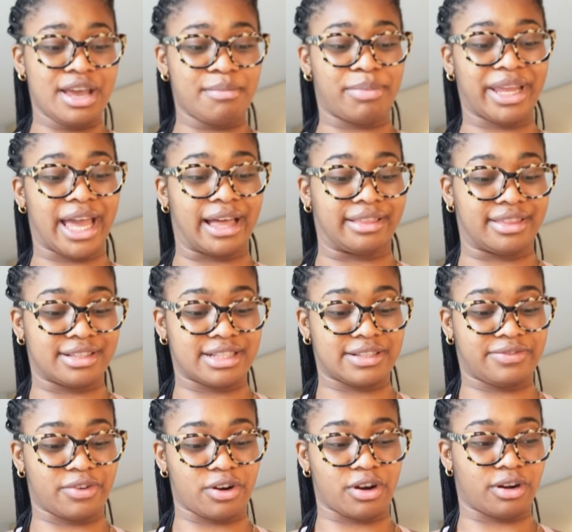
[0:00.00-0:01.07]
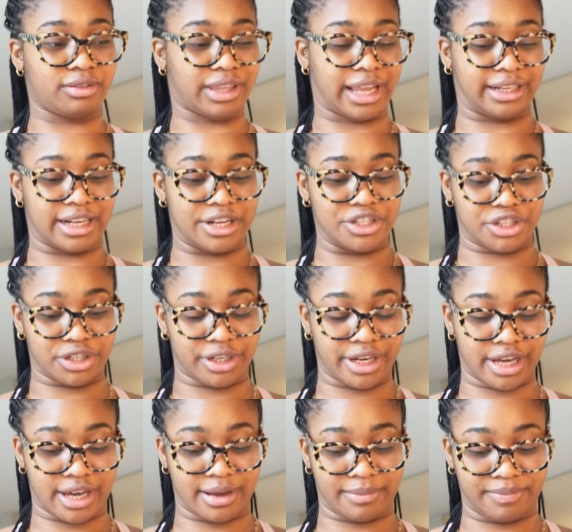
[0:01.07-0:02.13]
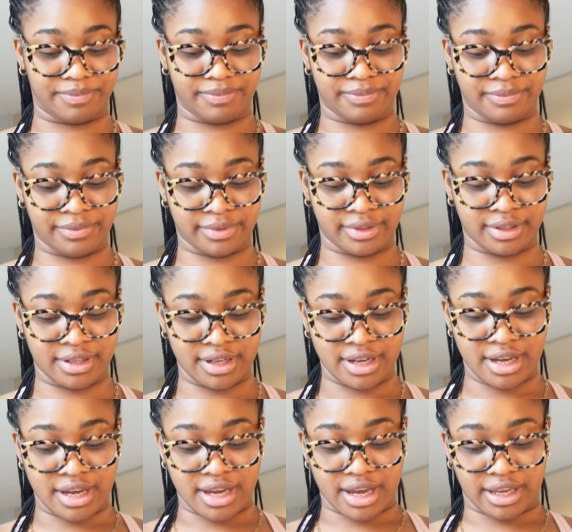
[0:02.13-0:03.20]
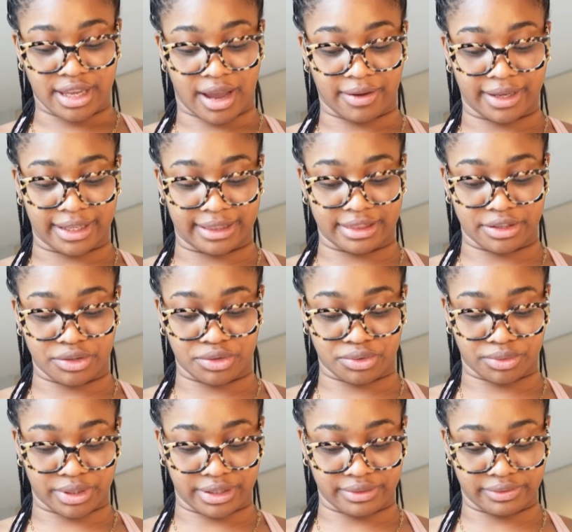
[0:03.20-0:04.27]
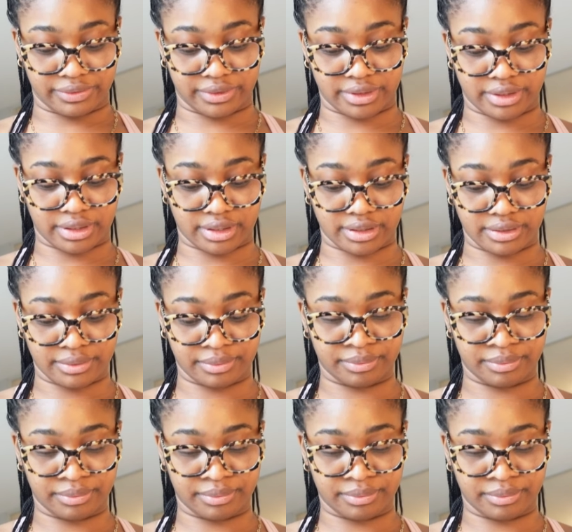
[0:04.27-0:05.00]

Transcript: But yeah, this is for like Nigeria. Y'all get the drift.